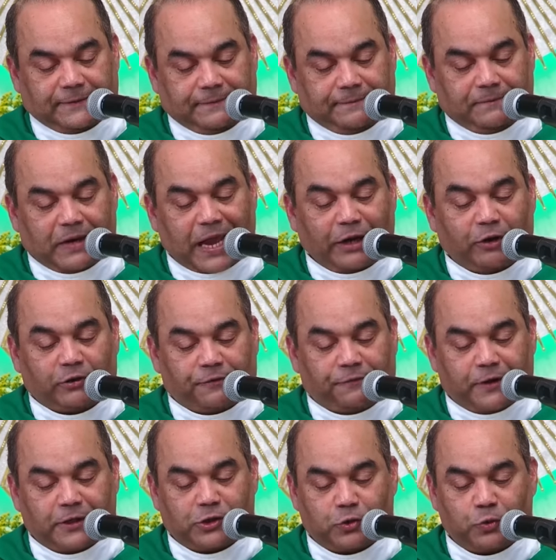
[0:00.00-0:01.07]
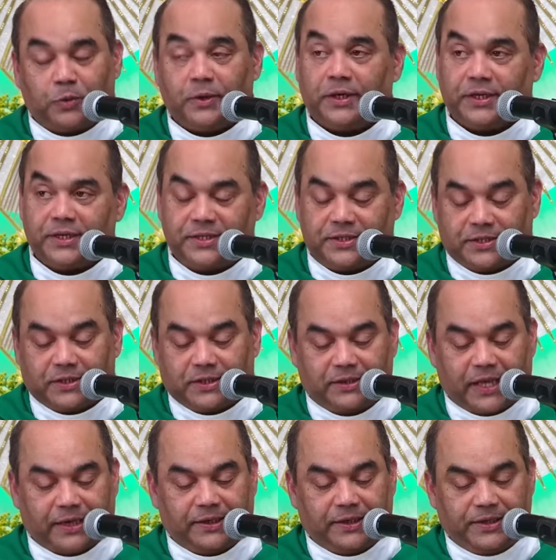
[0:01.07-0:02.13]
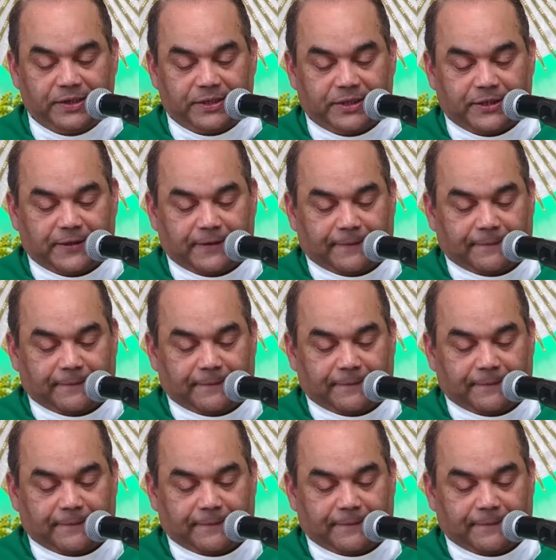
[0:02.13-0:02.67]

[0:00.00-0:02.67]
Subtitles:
line of the first verse, that is,